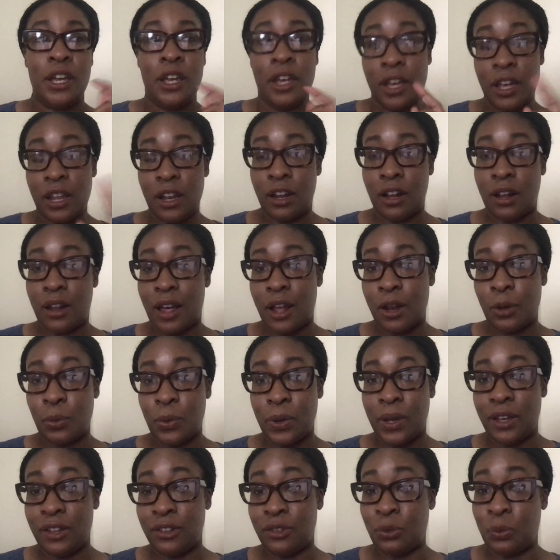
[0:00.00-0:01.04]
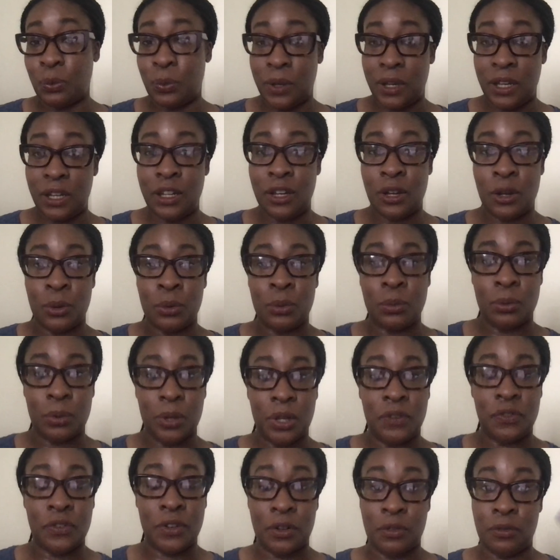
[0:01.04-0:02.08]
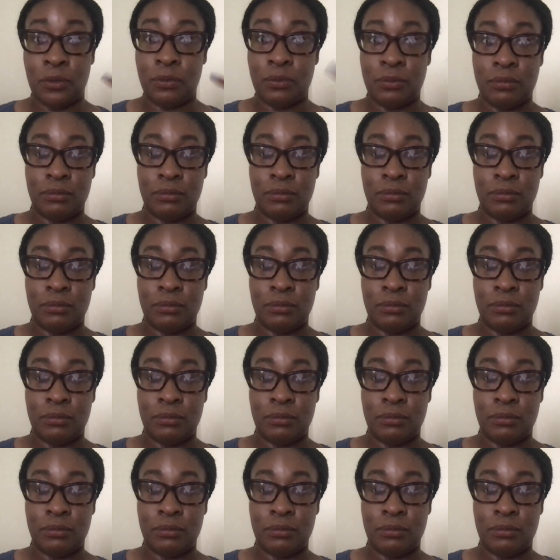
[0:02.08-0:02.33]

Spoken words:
in a lot of ways we don't even